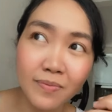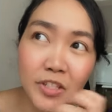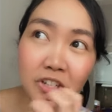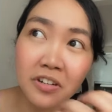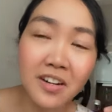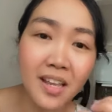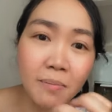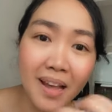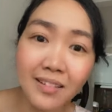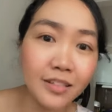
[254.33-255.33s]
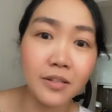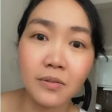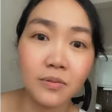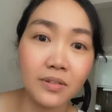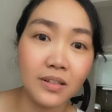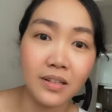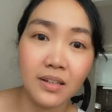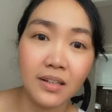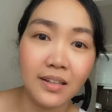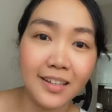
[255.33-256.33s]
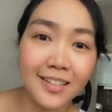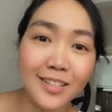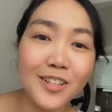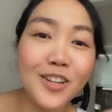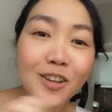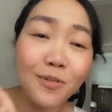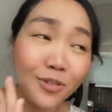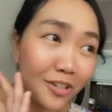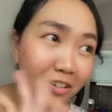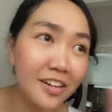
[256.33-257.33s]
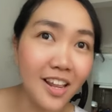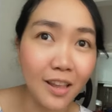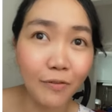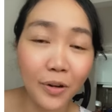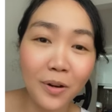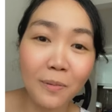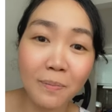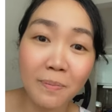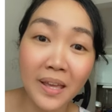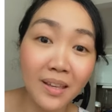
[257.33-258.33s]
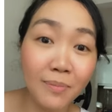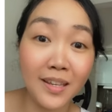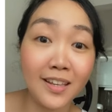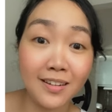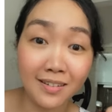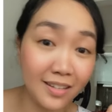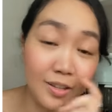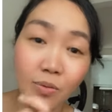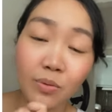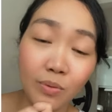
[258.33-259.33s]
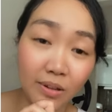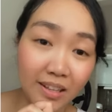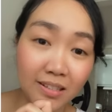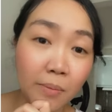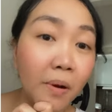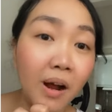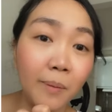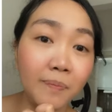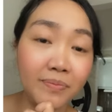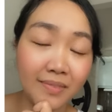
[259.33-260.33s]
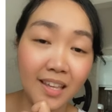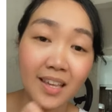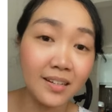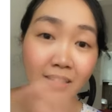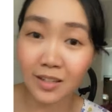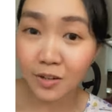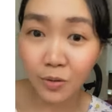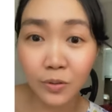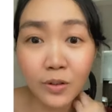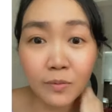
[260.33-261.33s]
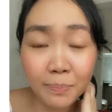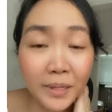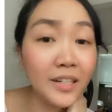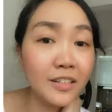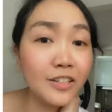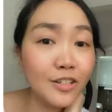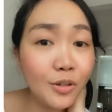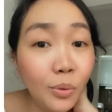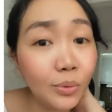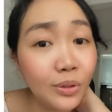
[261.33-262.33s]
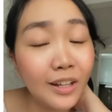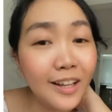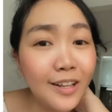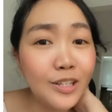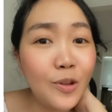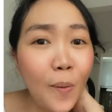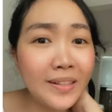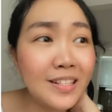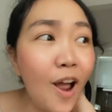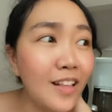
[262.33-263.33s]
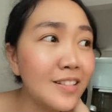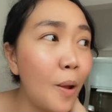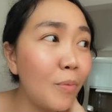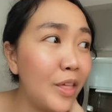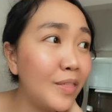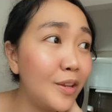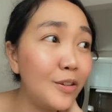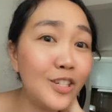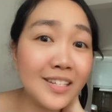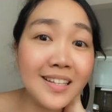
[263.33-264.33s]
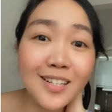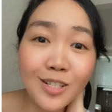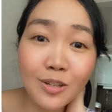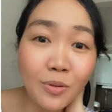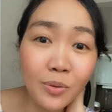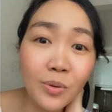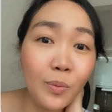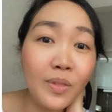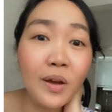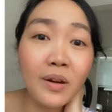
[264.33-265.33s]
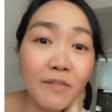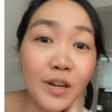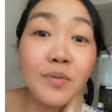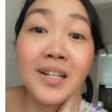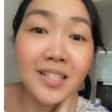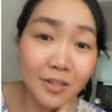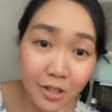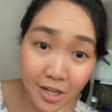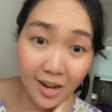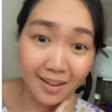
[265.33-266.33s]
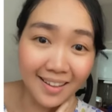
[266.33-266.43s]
journey, milestone. It's a new journey for your baby and you as a mom, and, you know, your partner too. So it's not something that you're just gonna do without even researching,